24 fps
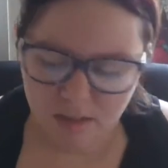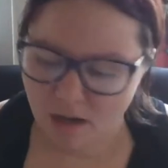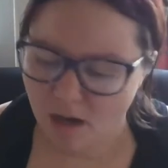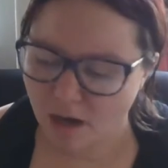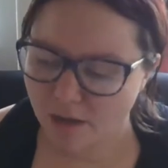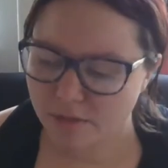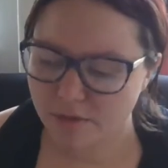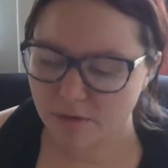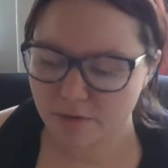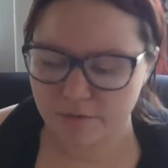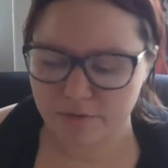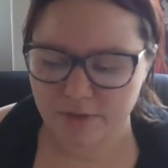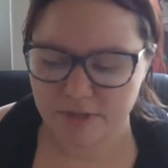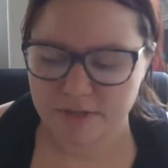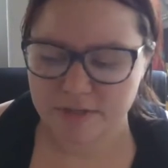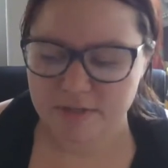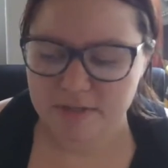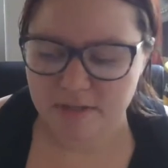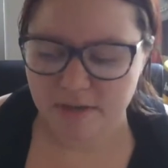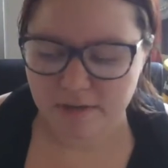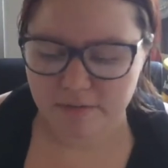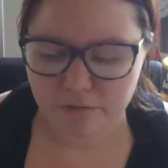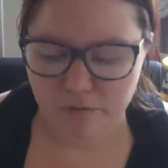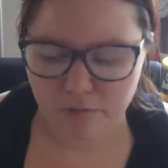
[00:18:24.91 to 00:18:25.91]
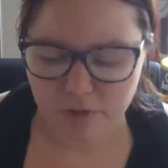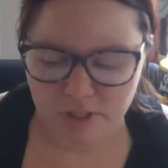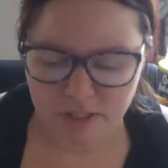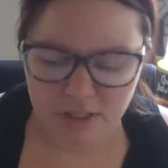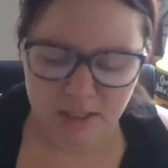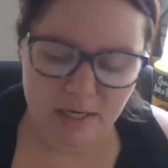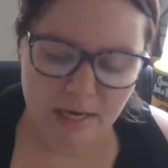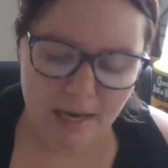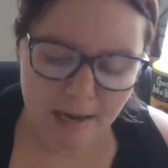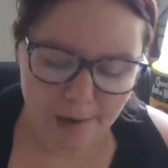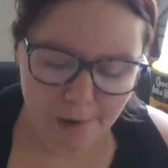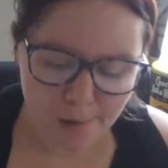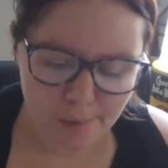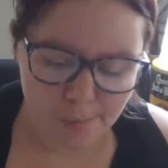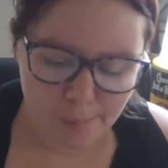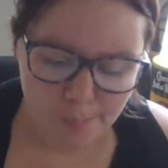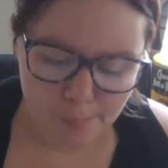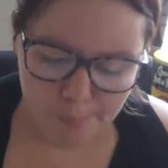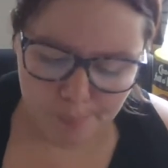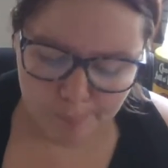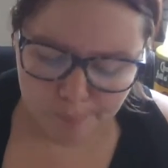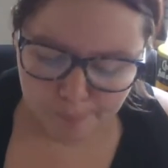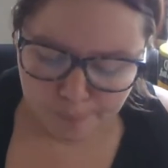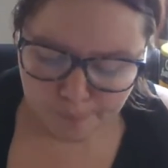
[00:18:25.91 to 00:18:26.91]
other things that I've written
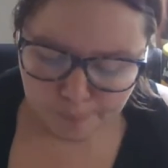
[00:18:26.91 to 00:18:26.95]
now.